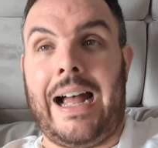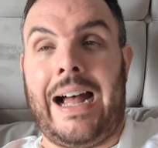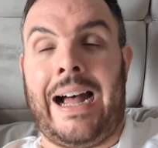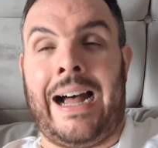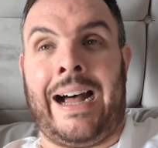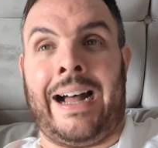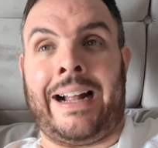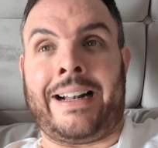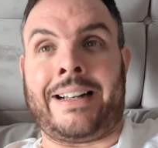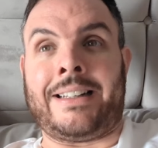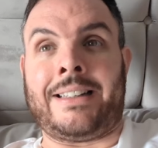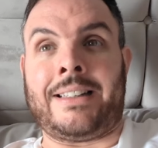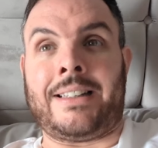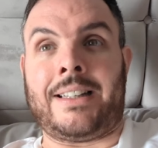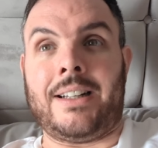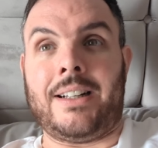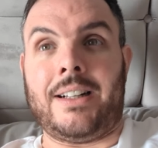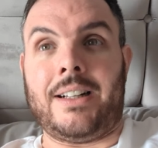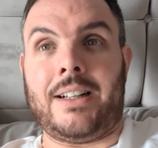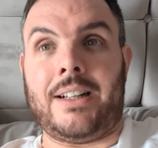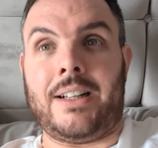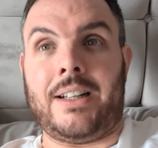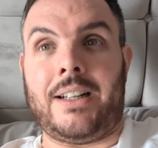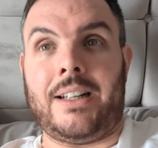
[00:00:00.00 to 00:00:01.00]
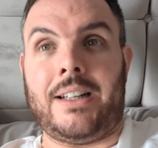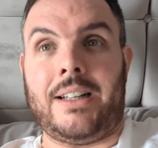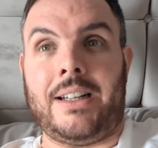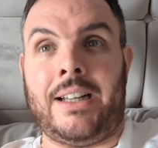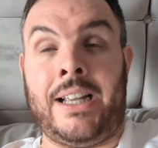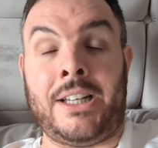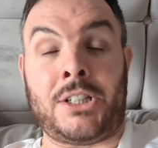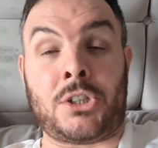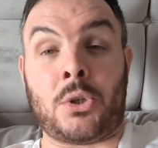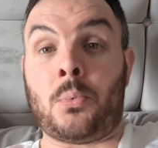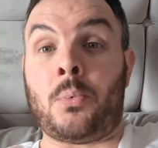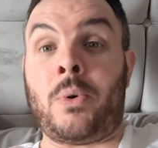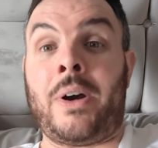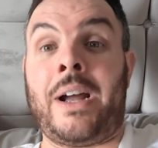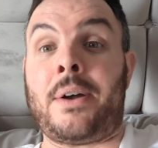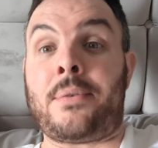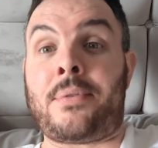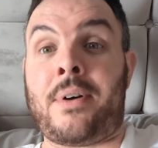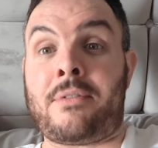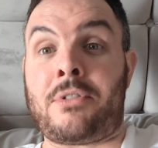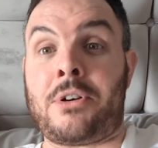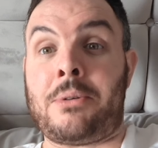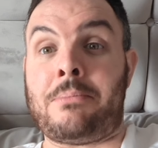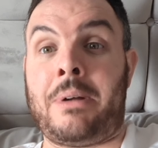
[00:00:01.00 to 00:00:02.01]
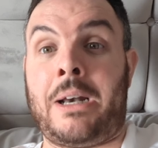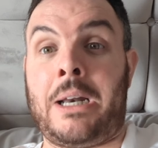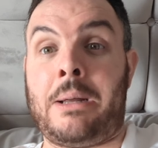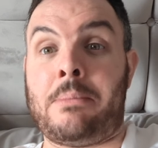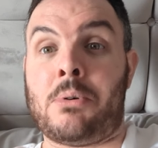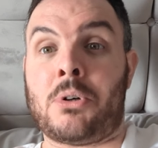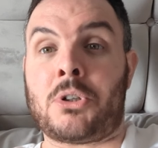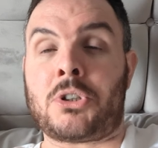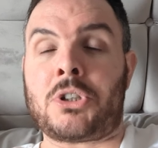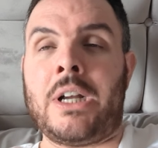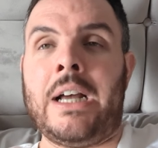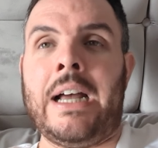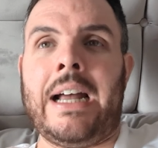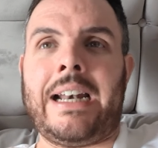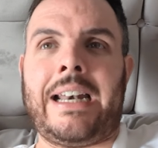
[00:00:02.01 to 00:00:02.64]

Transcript: and is it worth having a minibus?